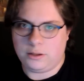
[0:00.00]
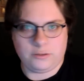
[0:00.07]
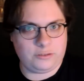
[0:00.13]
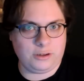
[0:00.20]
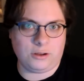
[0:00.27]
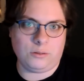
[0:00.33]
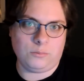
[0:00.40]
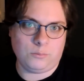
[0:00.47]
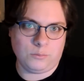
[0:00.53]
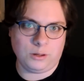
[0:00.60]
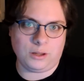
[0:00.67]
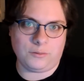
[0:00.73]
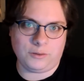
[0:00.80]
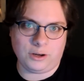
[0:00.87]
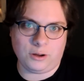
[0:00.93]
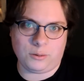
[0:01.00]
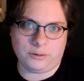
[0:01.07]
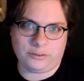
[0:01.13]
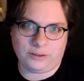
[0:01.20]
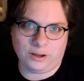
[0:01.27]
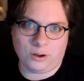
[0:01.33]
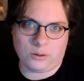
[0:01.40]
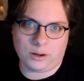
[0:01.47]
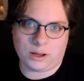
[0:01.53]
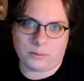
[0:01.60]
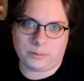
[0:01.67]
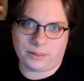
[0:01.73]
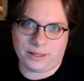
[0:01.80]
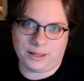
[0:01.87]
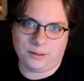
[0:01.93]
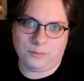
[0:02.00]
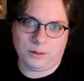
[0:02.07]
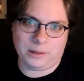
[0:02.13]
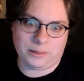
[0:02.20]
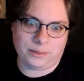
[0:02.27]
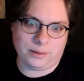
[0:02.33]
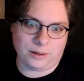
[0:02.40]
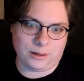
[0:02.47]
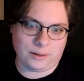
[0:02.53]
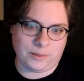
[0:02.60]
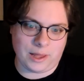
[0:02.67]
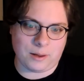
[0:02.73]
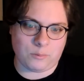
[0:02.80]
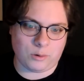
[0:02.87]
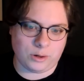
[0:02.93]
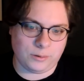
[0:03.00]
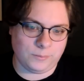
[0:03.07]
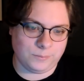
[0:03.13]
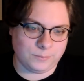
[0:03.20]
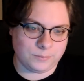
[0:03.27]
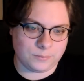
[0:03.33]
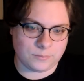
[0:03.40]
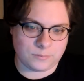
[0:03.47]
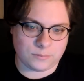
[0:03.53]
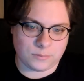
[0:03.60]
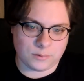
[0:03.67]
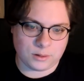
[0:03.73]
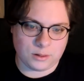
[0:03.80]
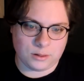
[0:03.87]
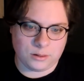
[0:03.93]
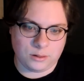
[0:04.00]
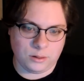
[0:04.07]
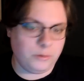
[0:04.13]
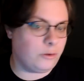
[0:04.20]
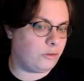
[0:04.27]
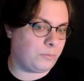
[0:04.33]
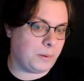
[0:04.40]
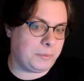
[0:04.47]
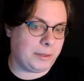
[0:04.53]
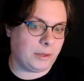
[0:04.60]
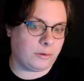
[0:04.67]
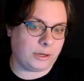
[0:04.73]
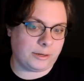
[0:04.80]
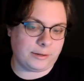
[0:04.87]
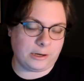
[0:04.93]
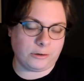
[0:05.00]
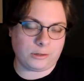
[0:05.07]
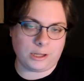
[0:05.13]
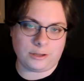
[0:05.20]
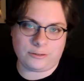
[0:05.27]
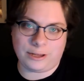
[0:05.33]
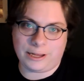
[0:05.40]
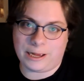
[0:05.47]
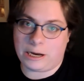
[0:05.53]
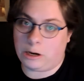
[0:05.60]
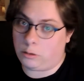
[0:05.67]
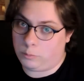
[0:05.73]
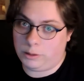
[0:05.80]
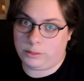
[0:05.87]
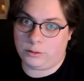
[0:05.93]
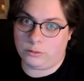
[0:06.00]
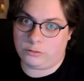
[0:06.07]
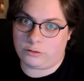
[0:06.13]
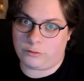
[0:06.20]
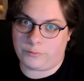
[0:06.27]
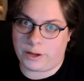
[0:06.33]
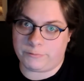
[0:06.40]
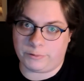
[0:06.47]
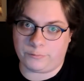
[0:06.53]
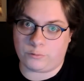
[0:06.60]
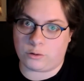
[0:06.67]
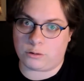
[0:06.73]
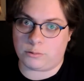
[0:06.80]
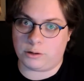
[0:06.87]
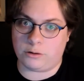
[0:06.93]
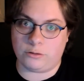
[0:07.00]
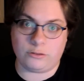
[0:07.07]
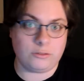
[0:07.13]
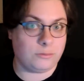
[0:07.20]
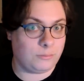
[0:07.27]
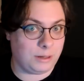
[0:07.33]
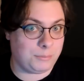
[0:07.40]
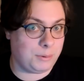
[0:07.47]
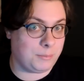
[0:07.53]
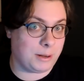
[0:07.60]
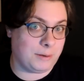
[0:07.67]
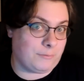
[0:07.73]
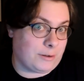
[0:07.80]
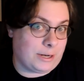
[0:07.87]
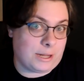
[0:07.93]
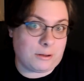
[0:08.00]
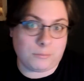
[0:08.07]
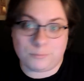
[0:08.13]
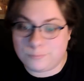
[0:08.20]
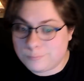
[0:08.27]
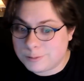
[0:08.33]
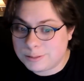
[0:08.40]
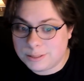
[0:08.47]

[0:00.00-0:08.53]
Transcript: still, would love to know what's going on with it with uh, that one. Who knows? Maybe the other contender class AI are with those surviving forerunners, and we might find out.